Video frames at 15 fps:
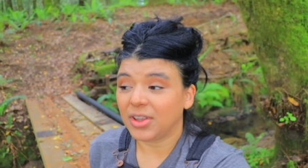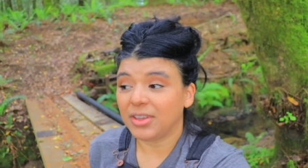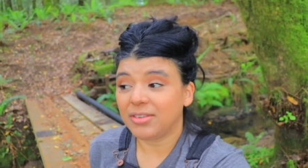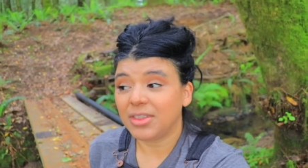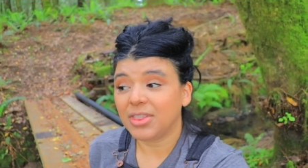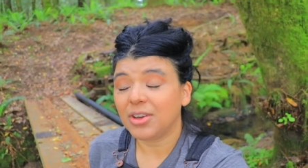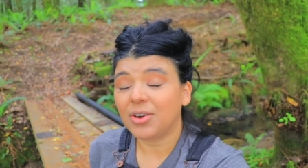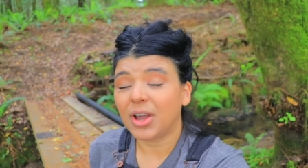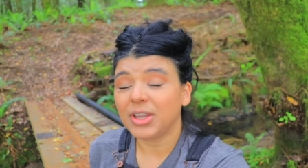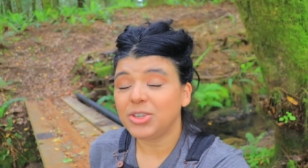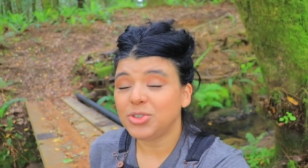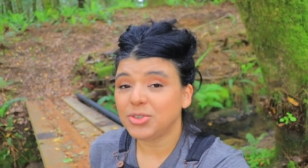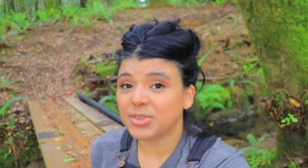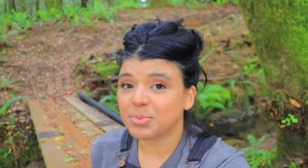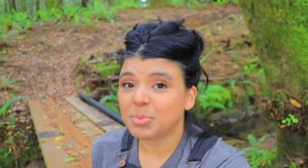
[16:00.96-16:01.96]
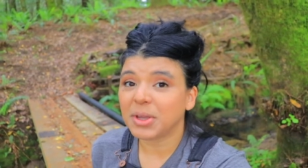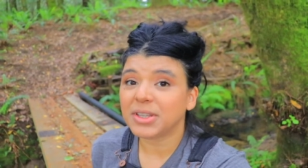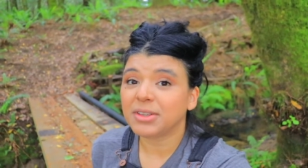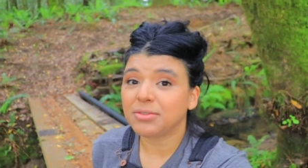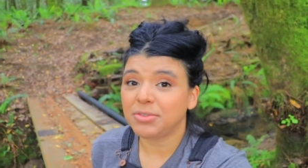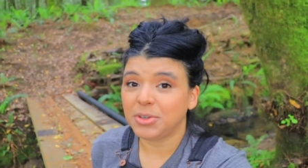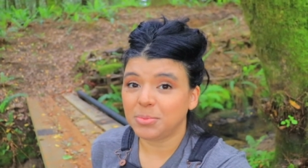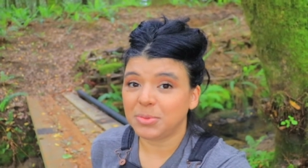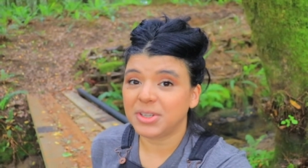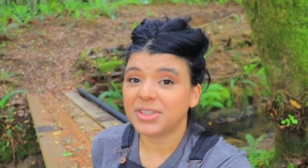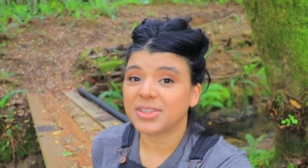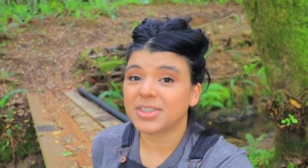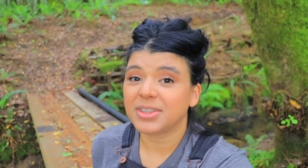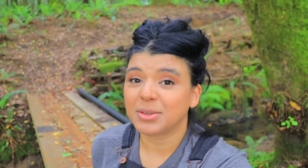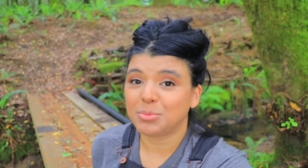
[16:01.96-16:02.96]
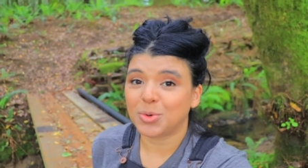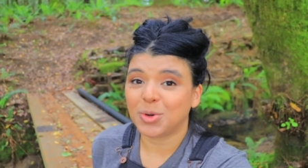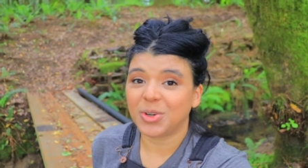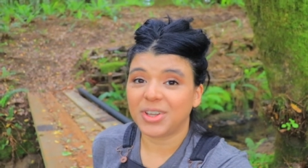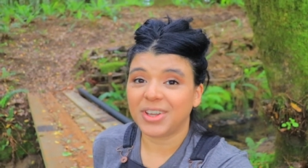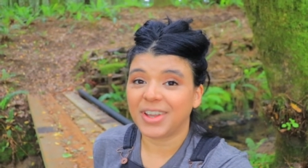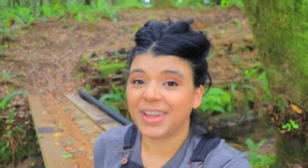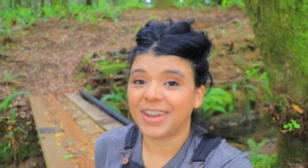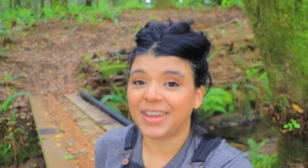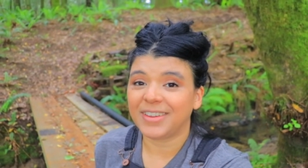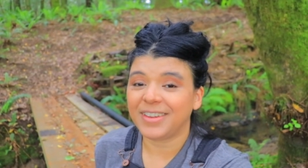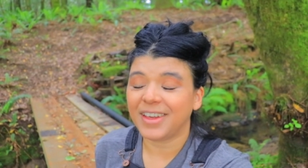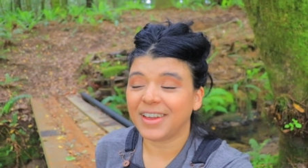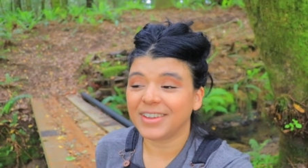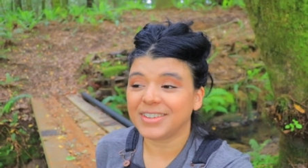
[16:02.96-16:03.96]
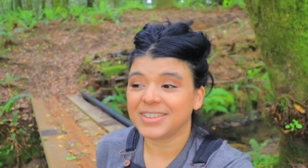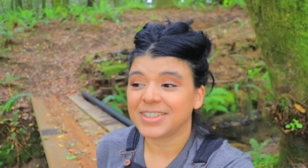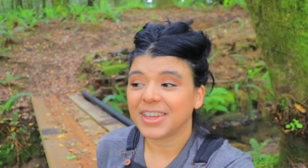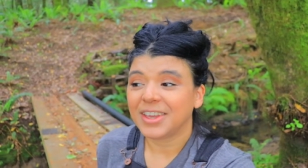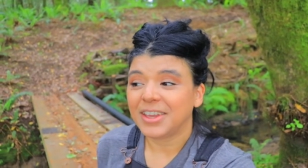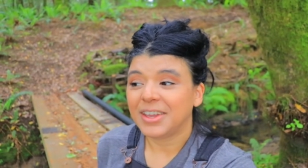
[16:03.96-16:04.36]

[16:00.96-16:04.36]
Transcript: even though I do spend a few minutes in the morning and at night,